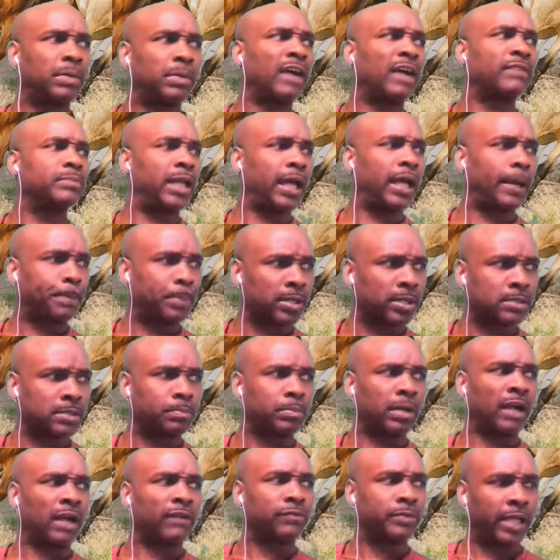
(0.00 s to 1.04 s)
buy from that person,
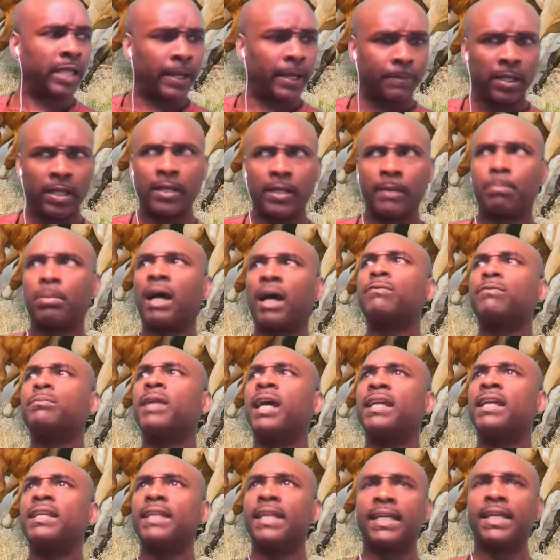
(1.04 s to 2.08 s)
buy from
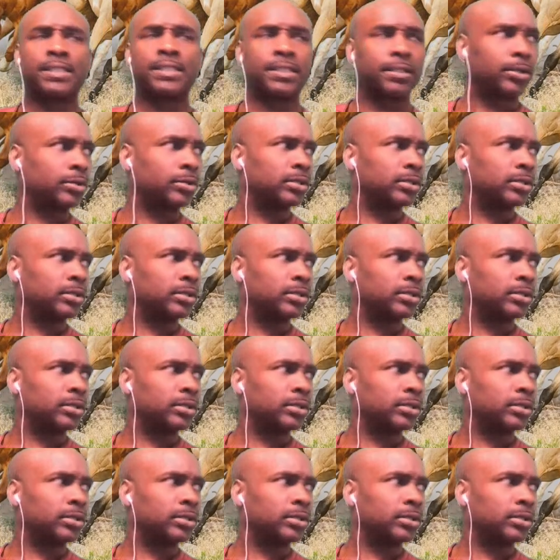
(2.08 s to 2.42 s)
that nation,